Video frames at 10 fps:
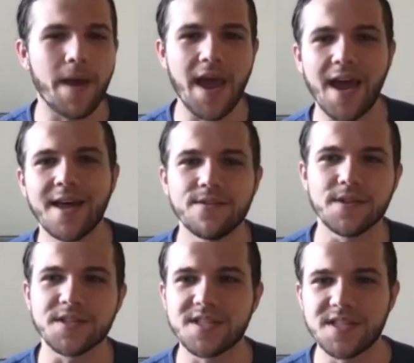at the
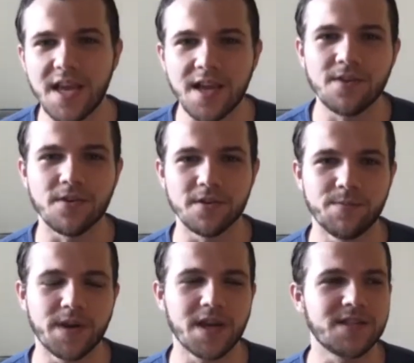standards,
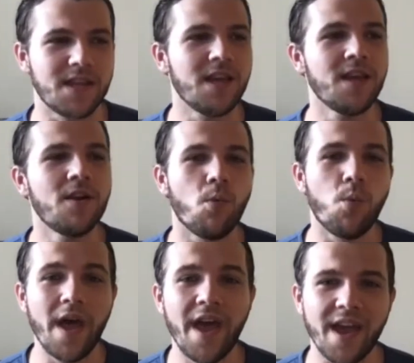because in a
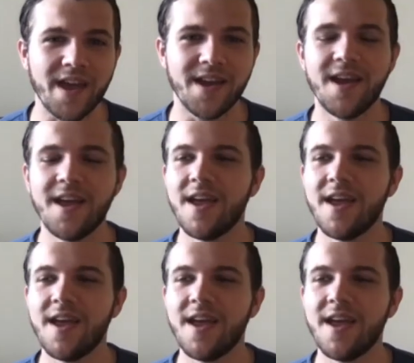way,